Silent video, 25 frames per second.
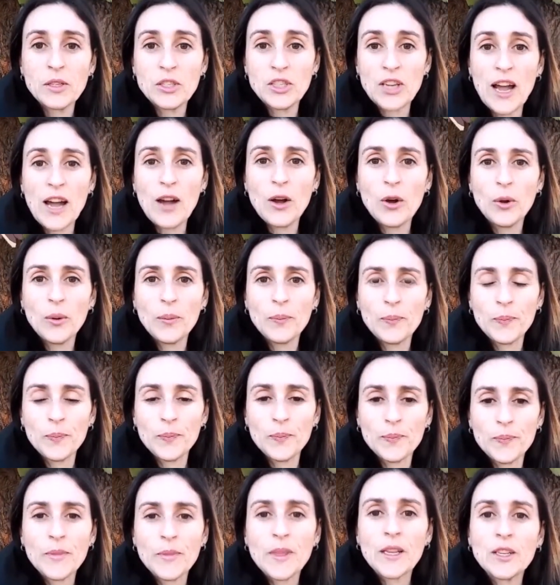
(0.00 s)
Ciao!
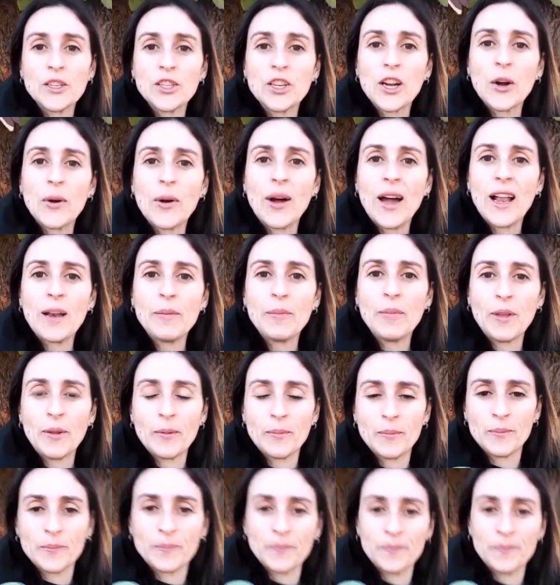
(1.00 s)
Ciao Albi!